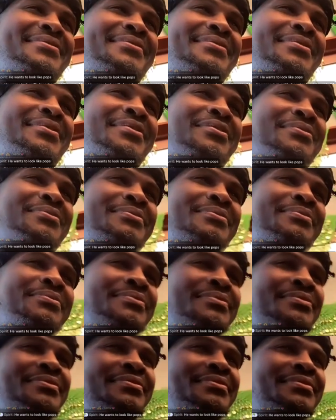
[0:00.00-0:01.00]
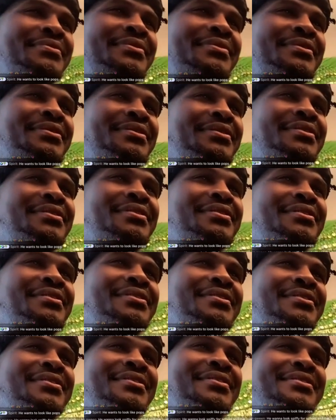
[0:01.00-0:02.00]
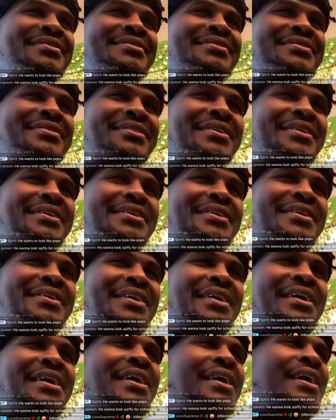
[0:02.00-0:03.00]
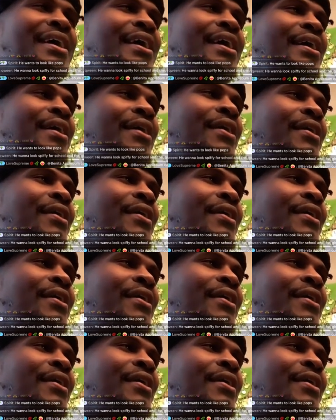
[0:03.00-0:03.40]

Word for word: Who told you that? Oh, we got see? It. We got